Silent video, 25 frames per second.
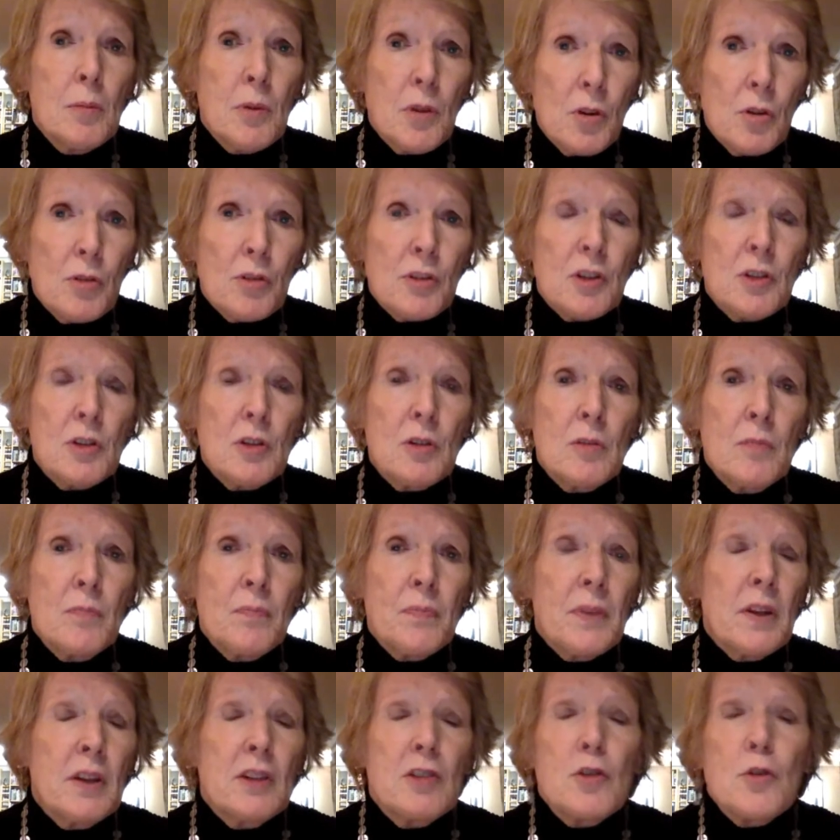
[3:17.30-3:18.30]
but also
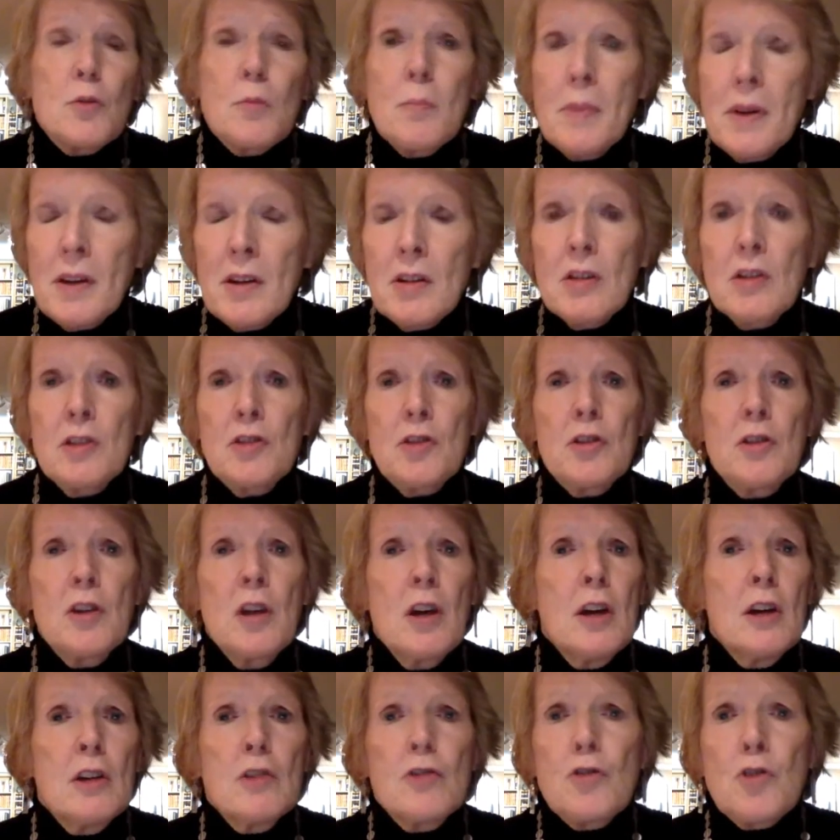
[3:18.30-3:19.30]
a tremendous
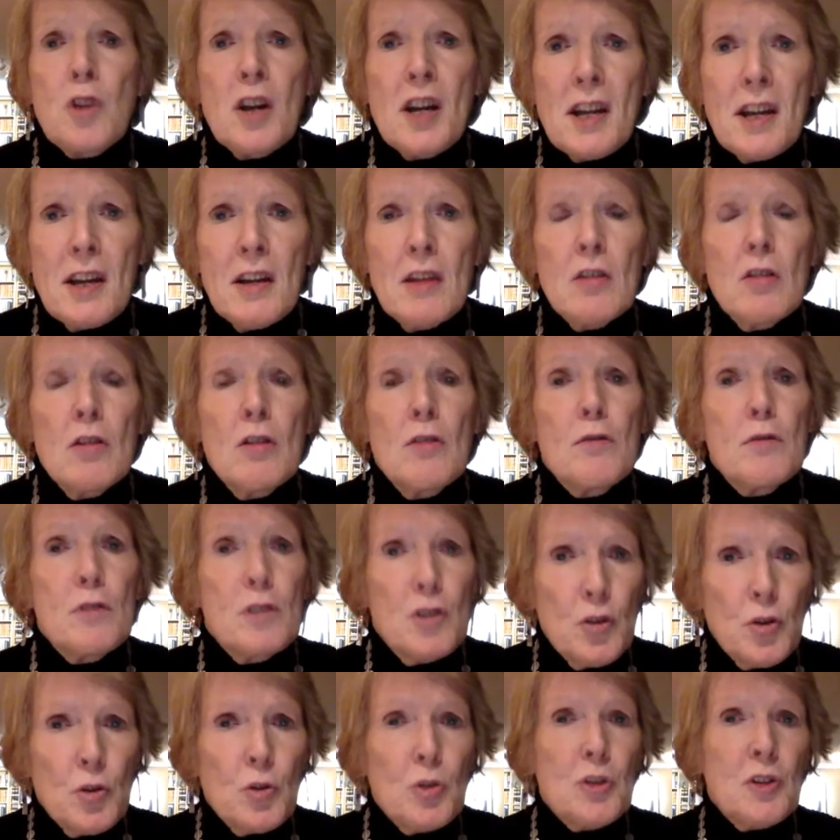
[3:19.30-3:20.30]
drain of
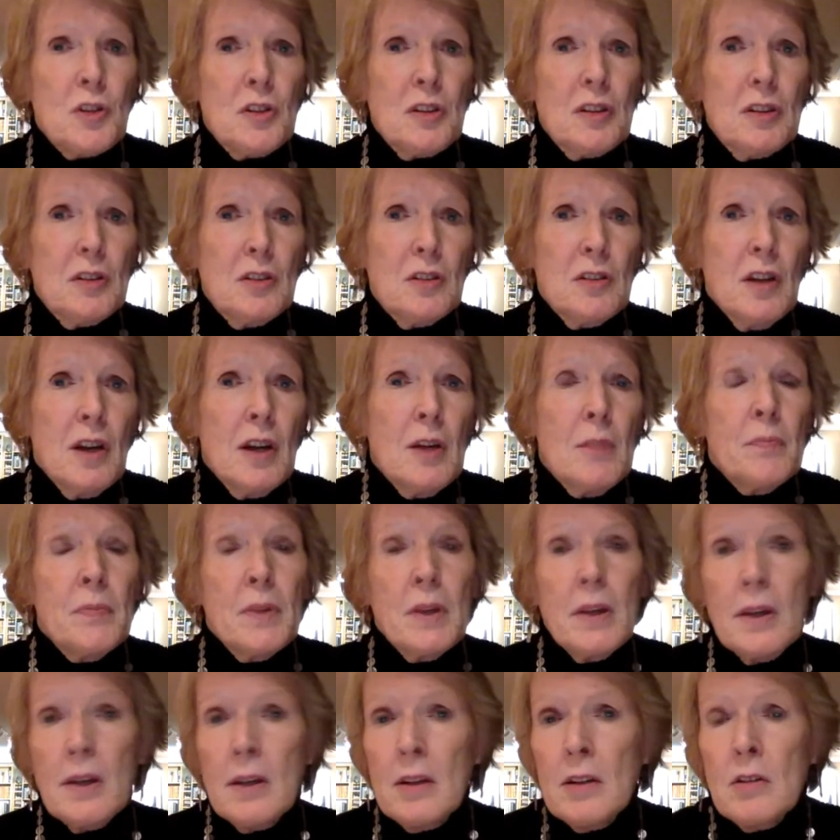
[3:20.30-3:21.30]
resources
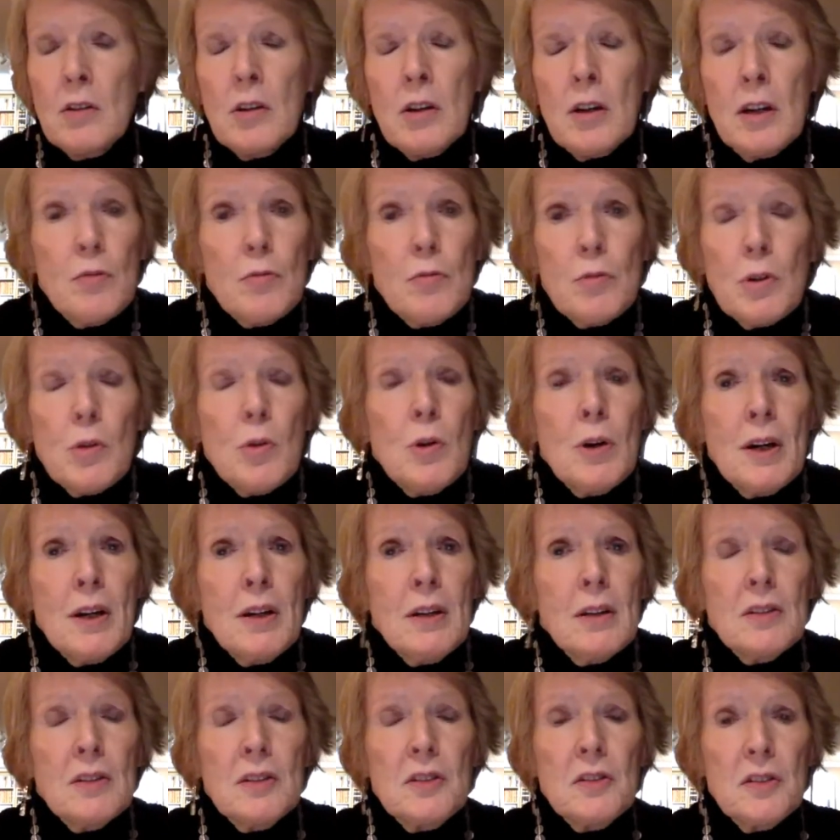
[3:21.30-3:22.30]
and it
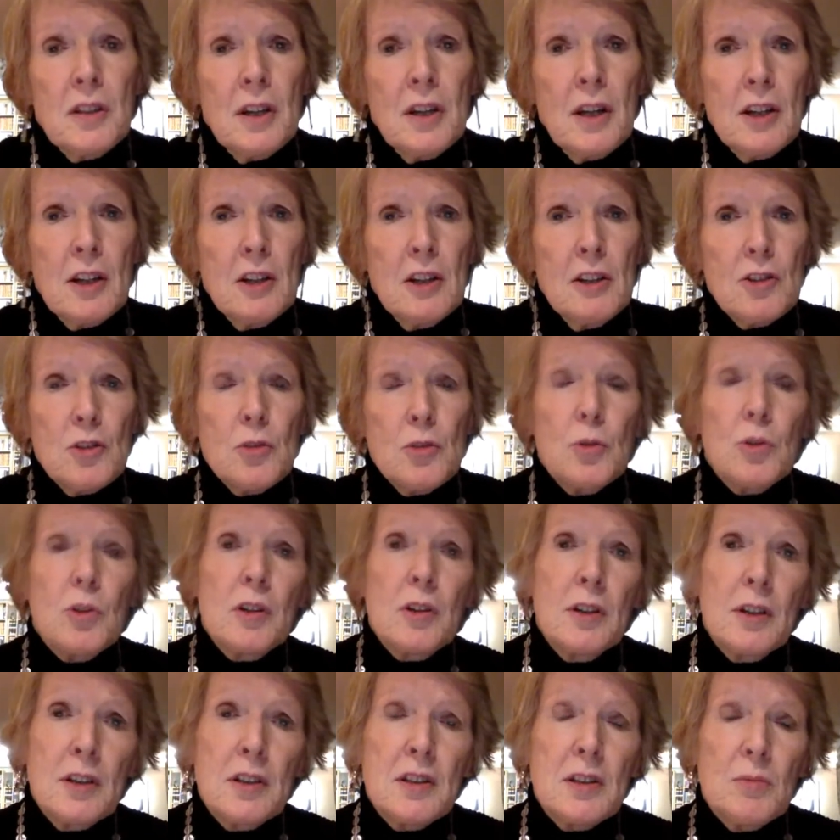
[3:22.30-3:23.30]
required societies to
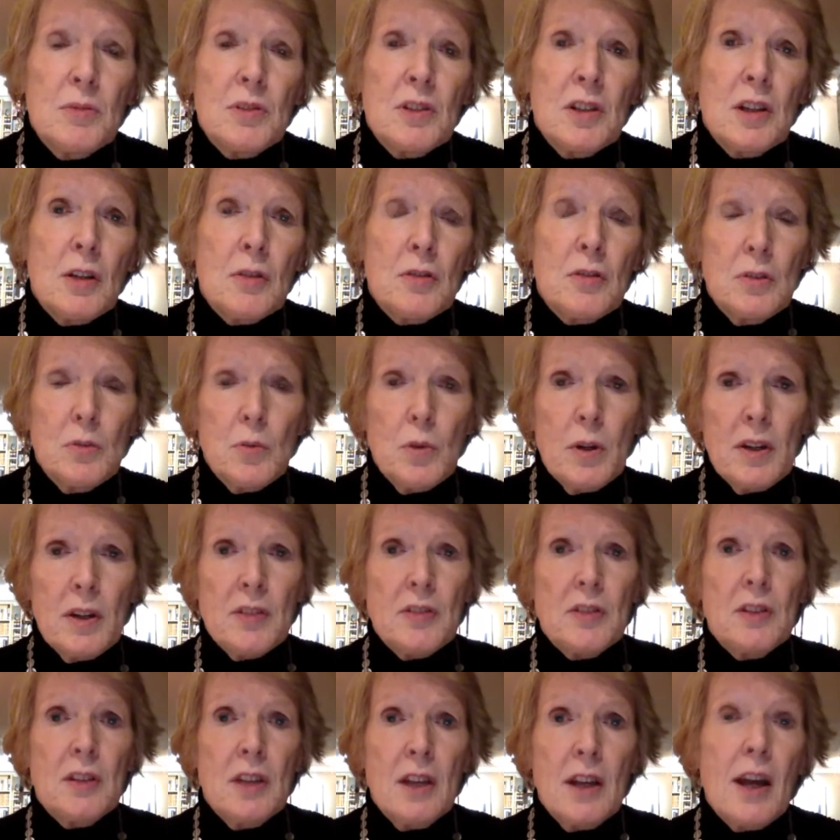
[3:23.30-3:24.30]
organize themselves in
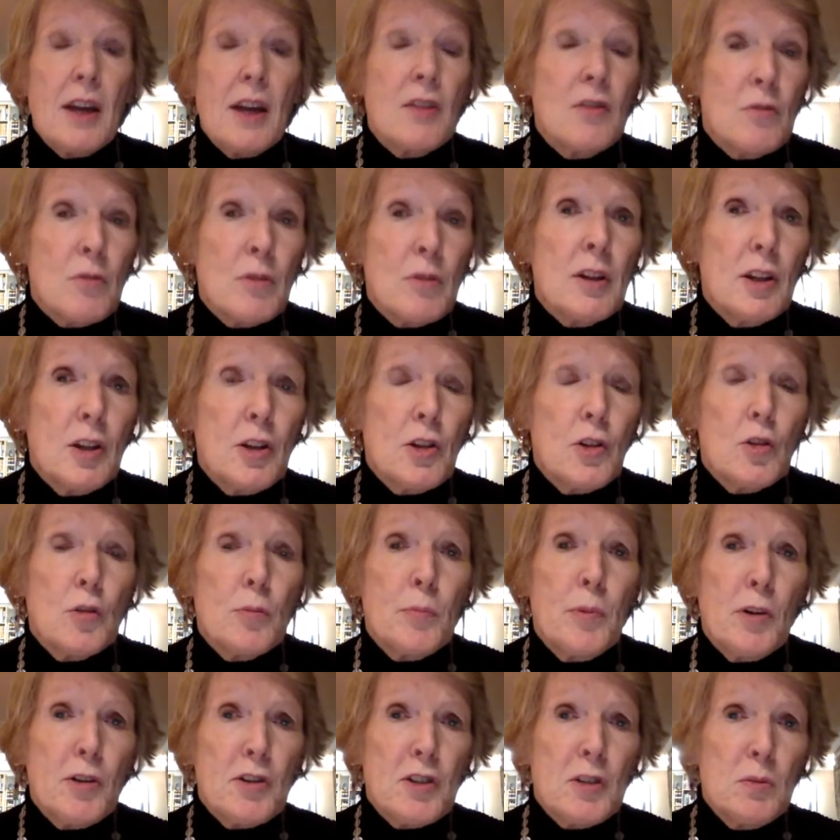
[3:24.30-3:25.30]
ways that they hadn't really
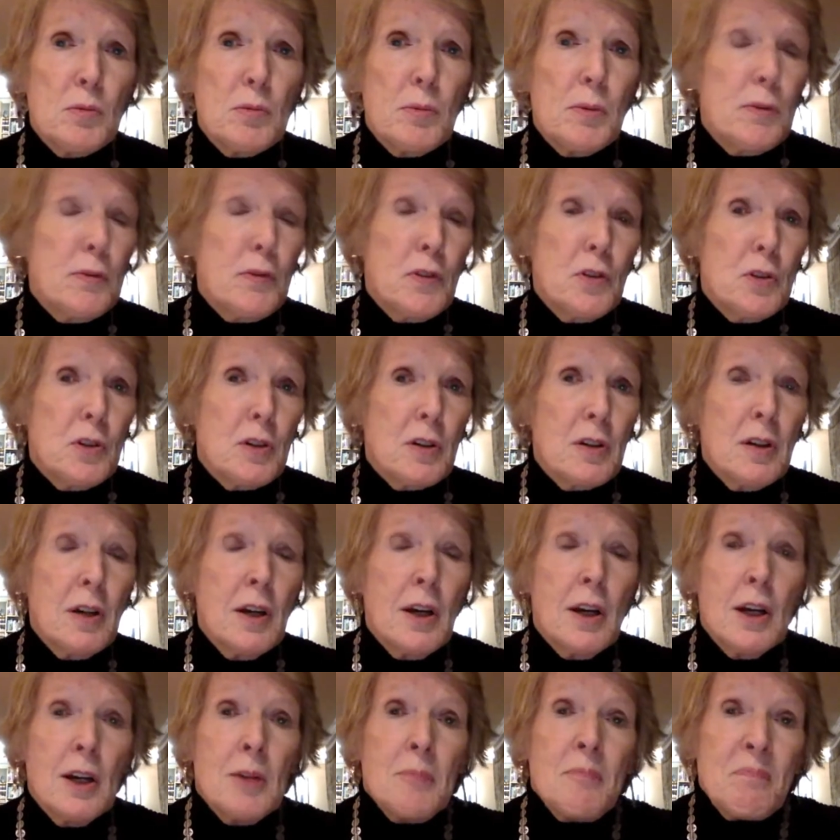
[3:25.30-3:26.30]
thought possible
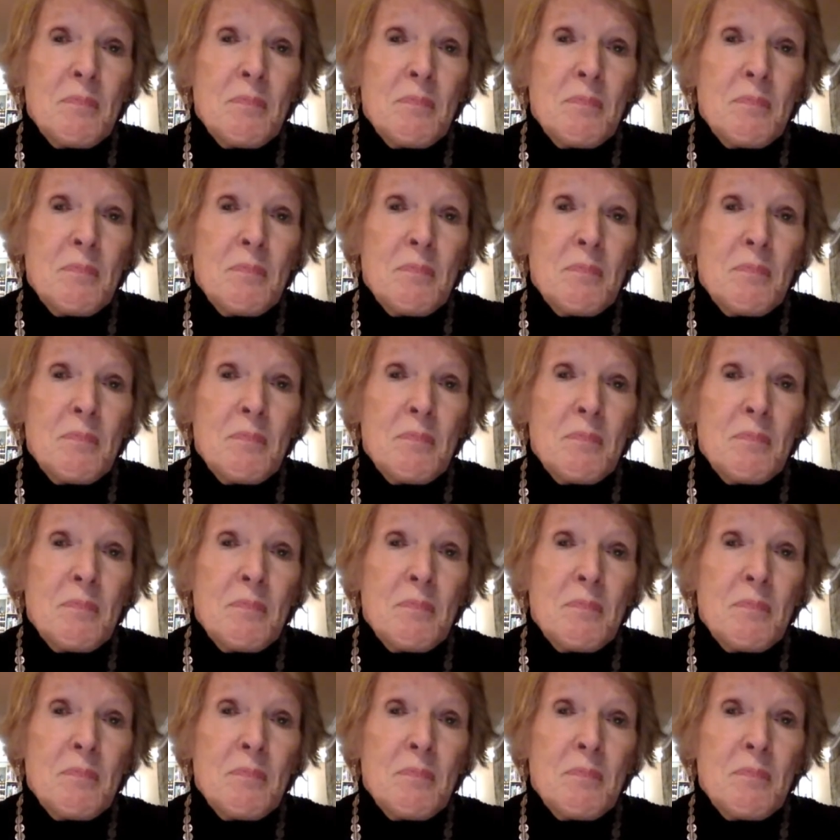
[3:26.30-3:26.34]
before.